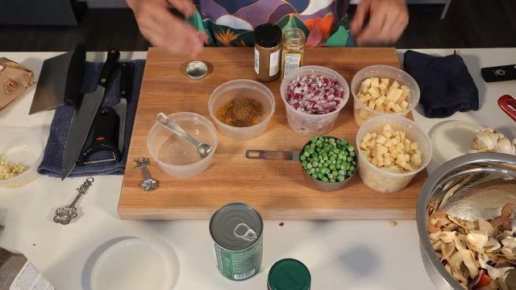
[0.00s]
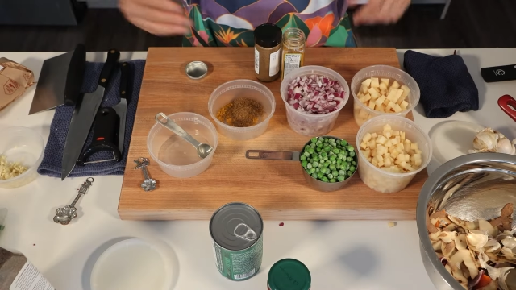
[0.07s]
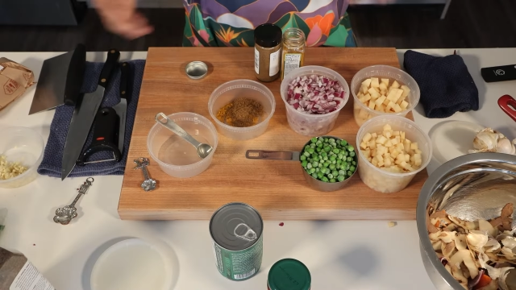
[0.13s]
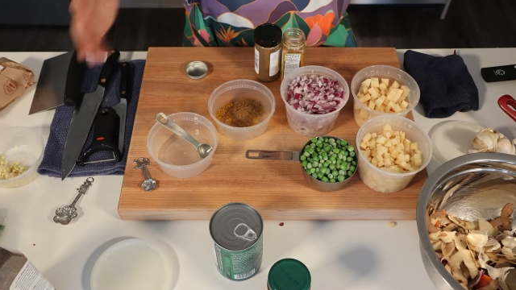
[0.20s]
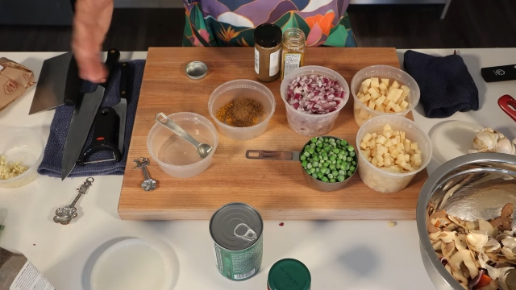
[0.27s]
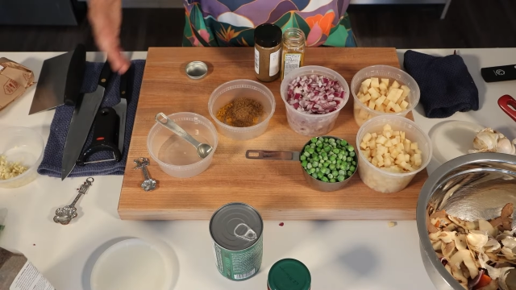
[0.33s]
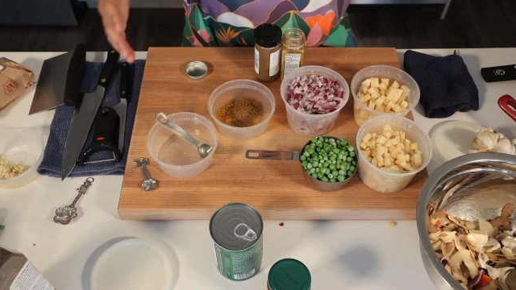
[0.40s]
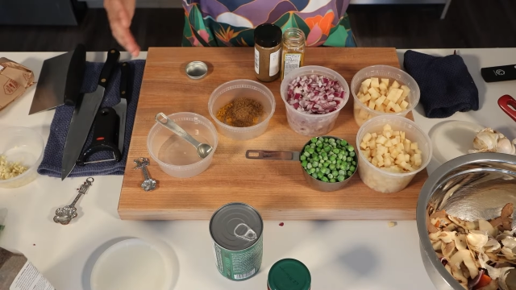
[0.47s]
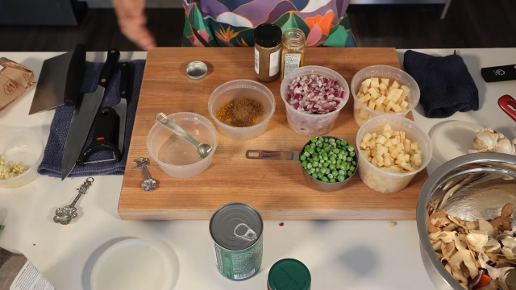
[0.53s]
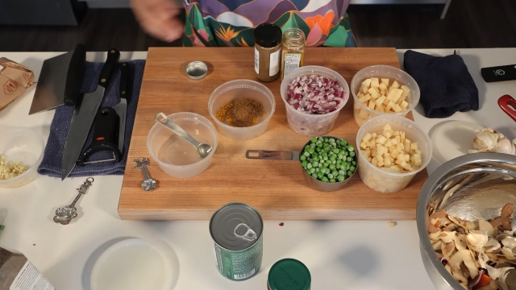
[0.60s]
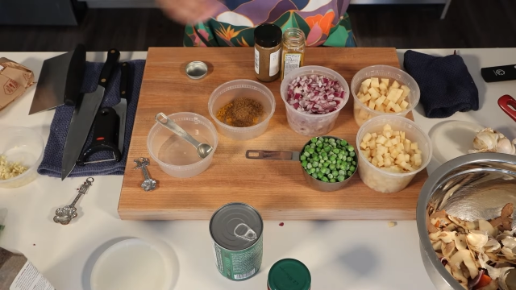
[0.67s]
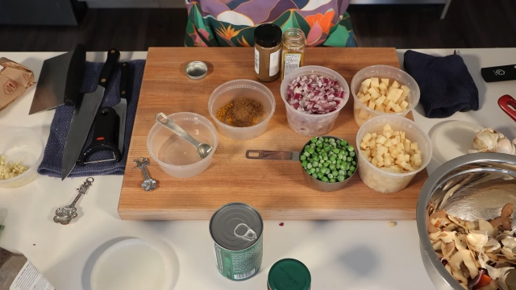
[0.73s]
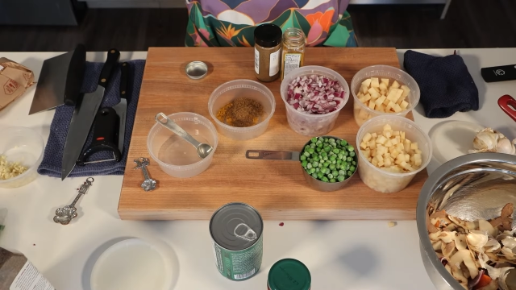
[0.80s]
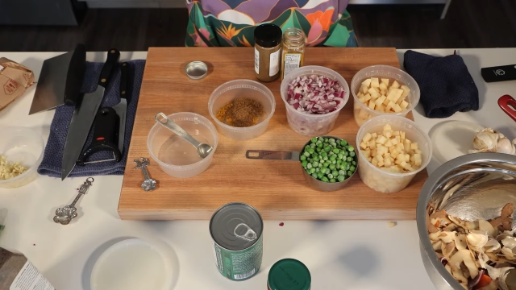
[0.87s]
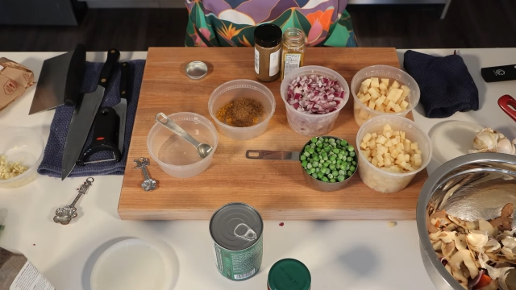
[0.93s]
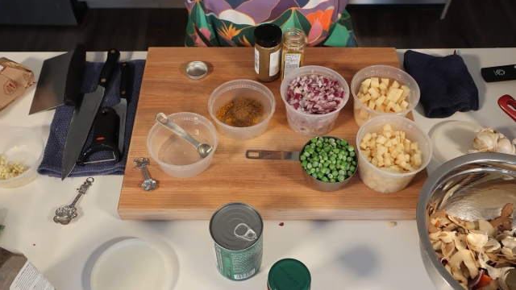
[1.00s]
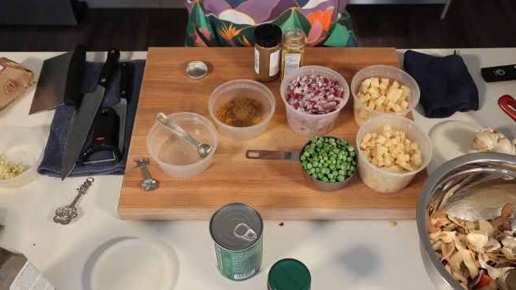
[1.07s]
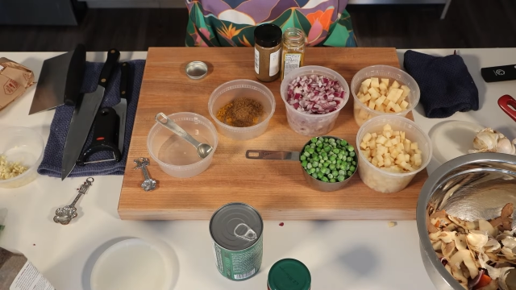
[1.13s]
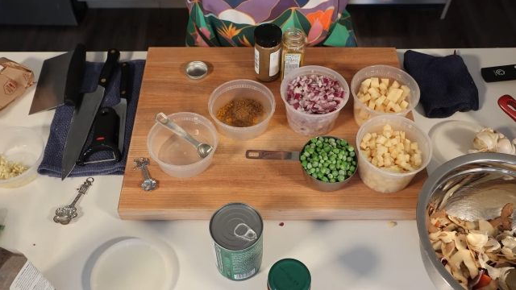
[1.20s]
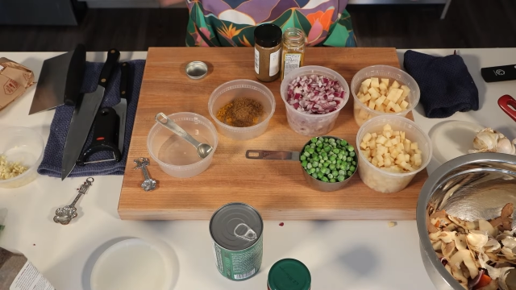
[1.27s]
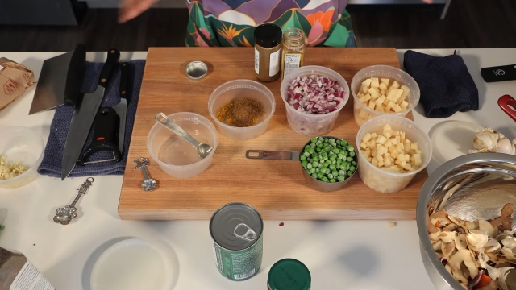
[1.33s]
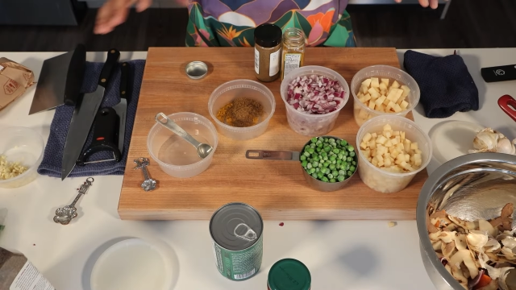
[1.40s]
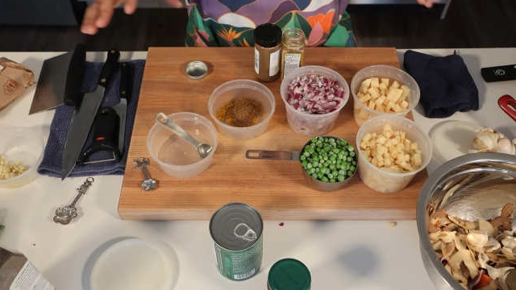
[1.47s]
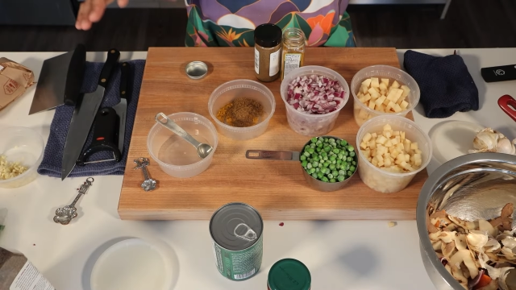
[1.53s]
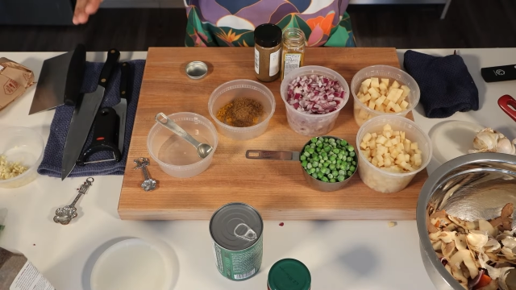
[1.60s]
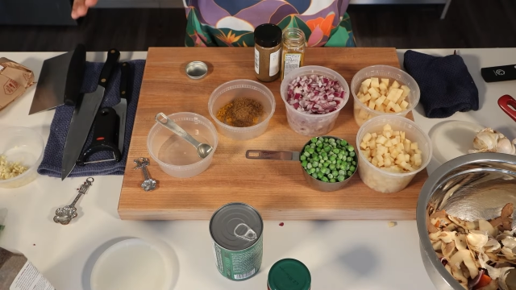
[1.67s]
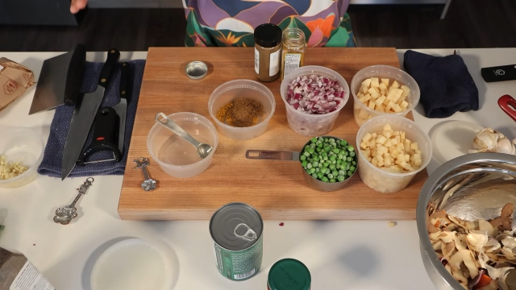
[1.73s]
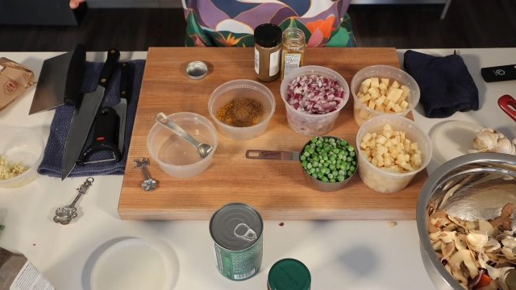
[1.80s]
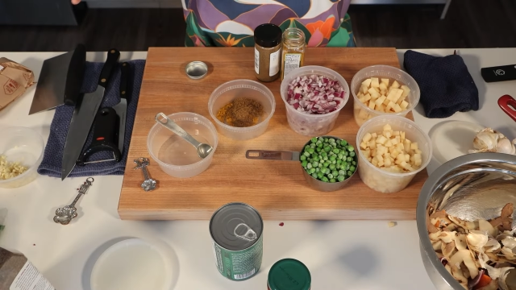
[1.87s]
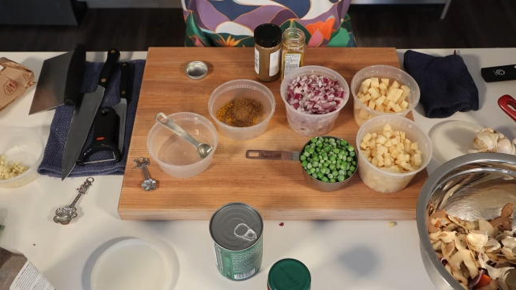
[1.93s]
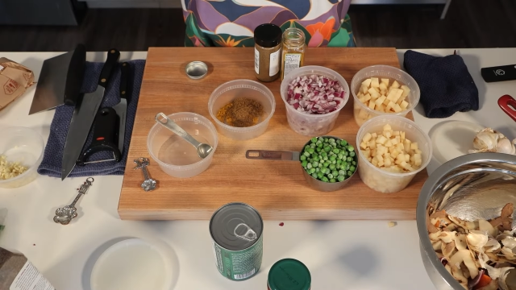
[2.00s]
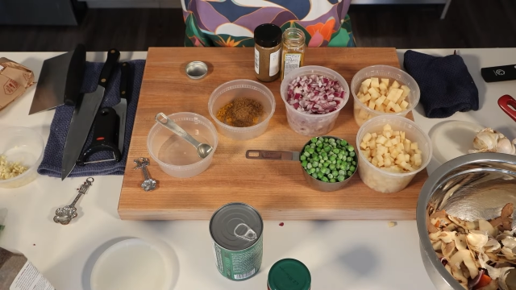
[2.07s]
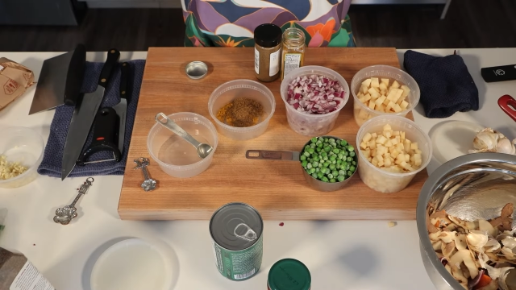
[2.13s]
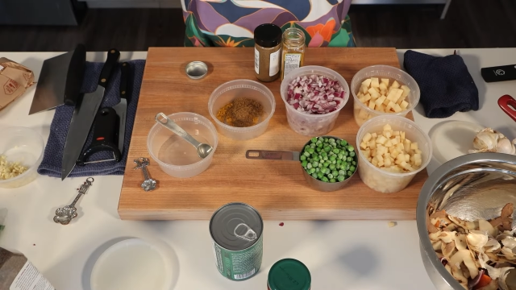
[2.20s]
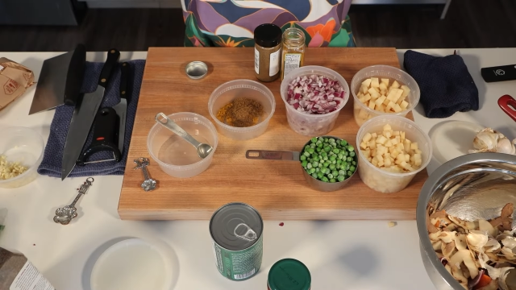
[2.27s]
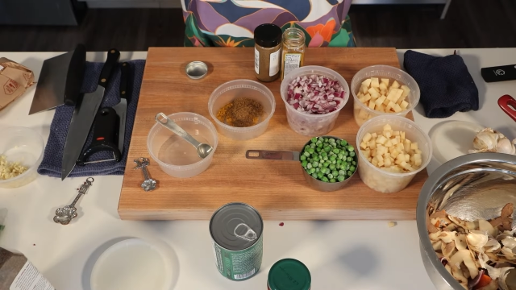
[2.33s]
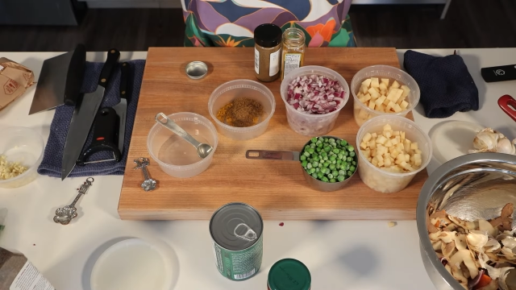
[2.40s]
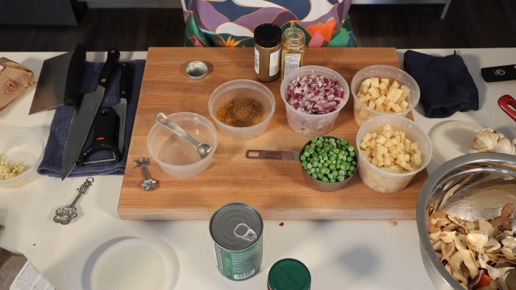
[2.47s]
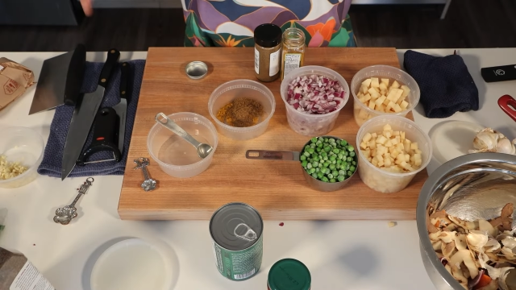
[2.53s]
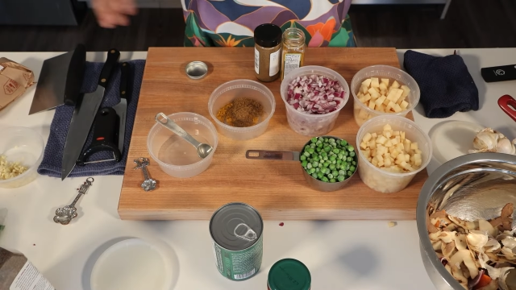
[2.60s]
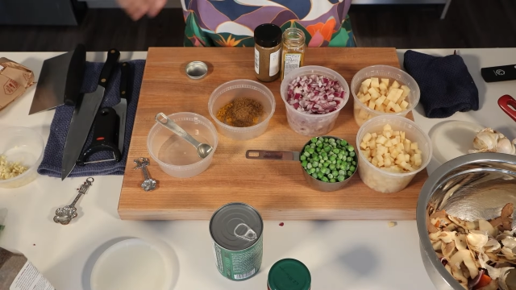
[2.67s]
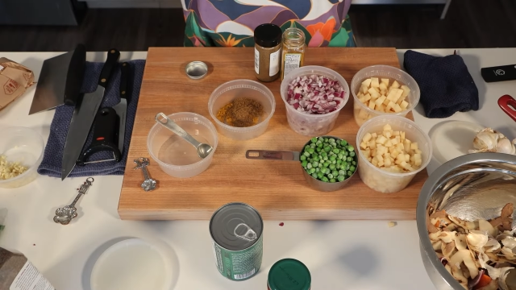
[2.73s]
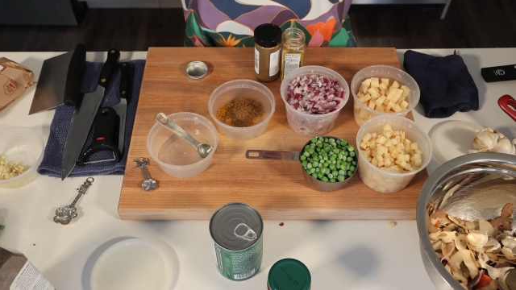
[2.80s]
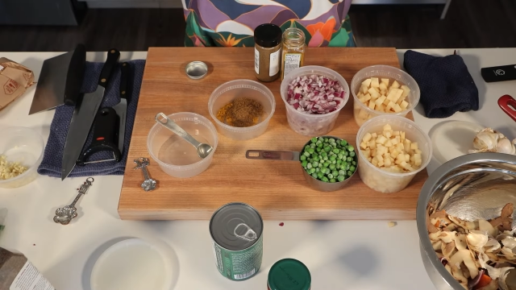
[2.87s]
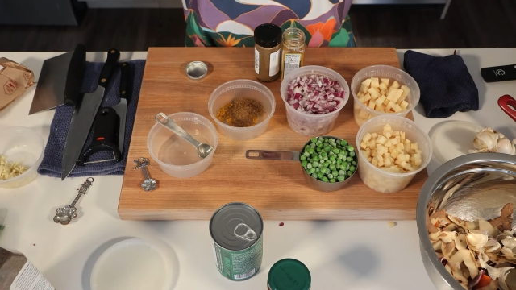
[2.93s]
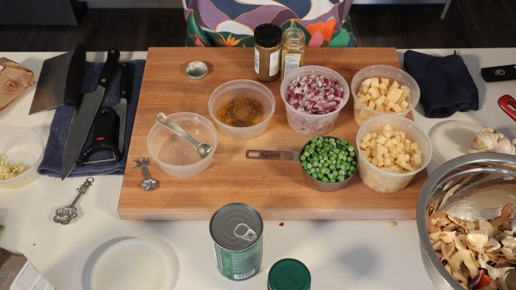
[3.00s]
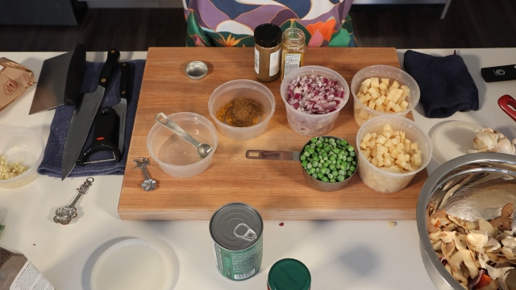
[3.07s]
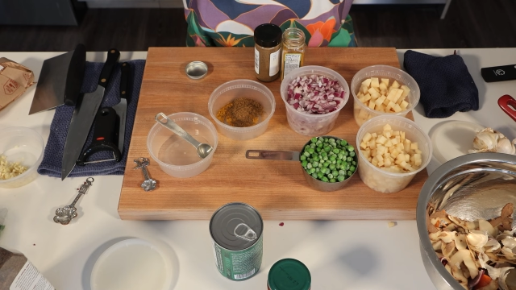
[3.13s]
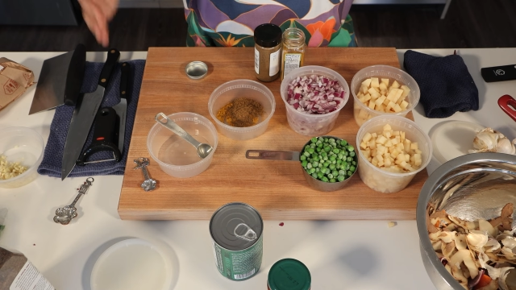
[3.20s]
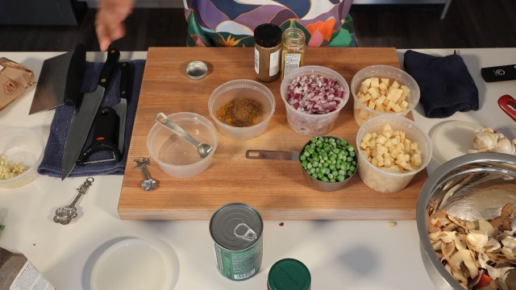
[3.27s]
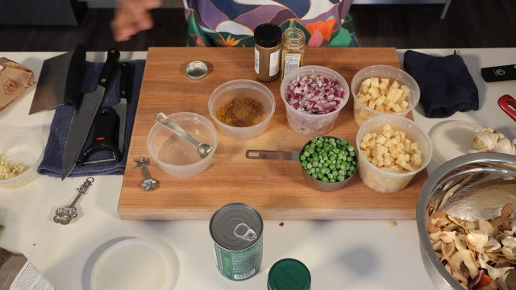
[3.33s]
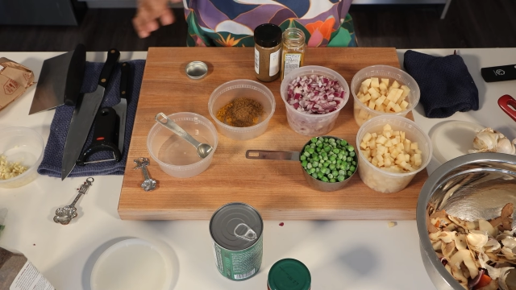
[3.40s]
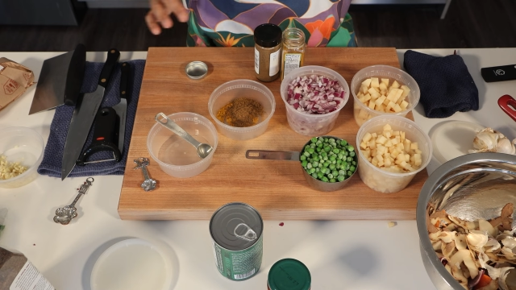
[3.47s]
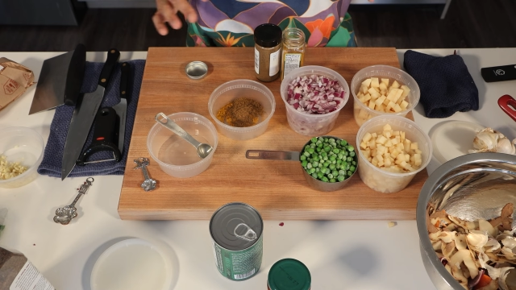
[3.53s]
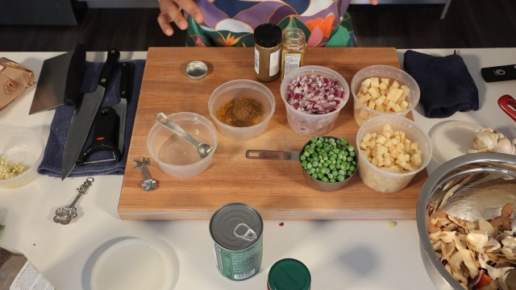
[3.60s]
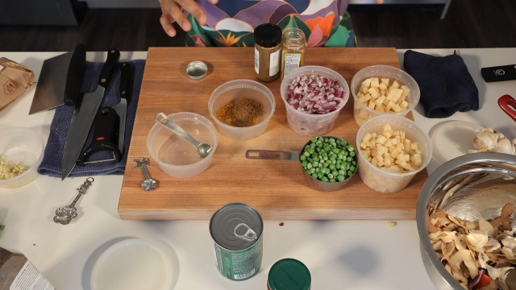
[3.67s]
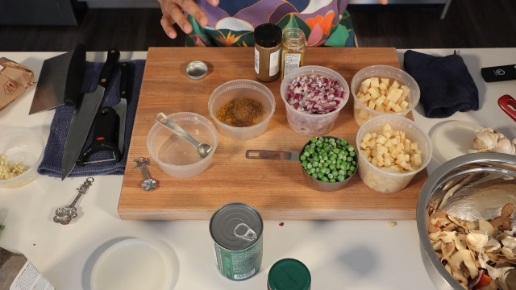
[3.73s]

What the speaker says: Nobody's mouth can be seen.